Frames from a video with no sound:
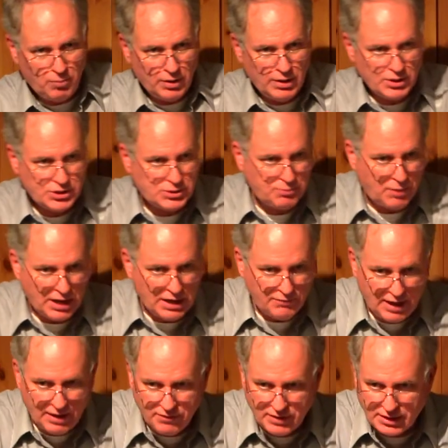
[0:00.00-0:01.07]
But in spite of
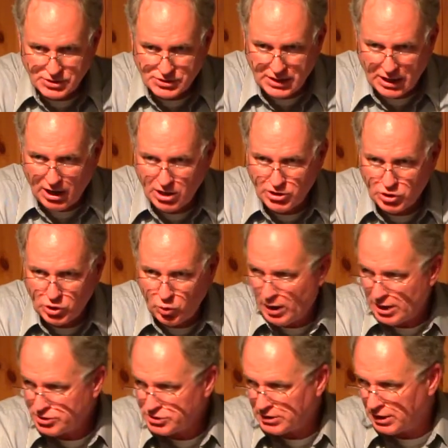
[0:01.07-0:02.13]
having his character
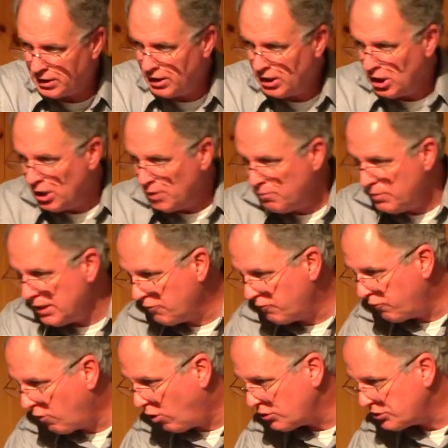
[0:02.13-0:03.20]
questioned, being
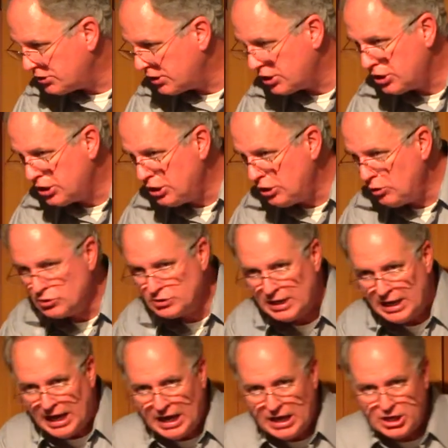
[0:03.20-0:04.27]
falsely accused,
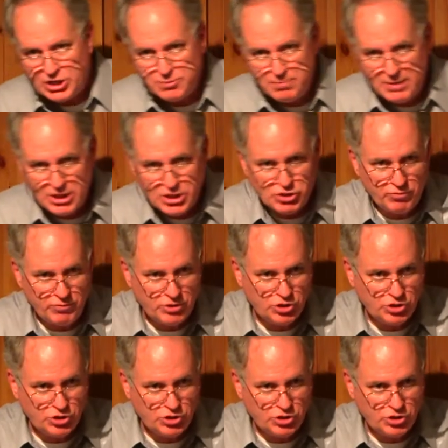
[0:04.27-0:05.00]
and his ministry